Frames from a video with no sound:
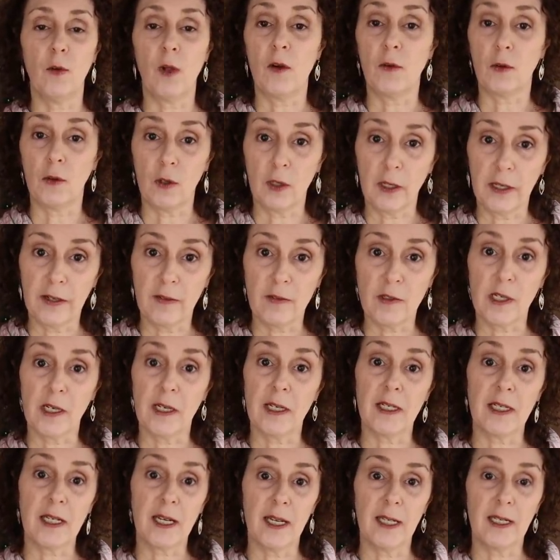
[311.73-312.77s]
longer lives in
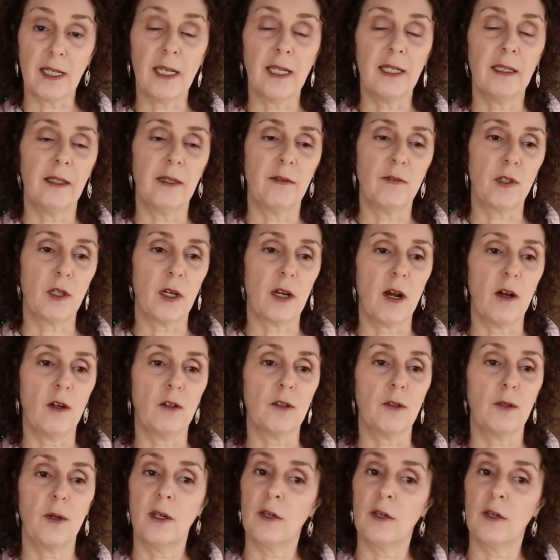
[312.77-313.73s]
Kentucky, lives across,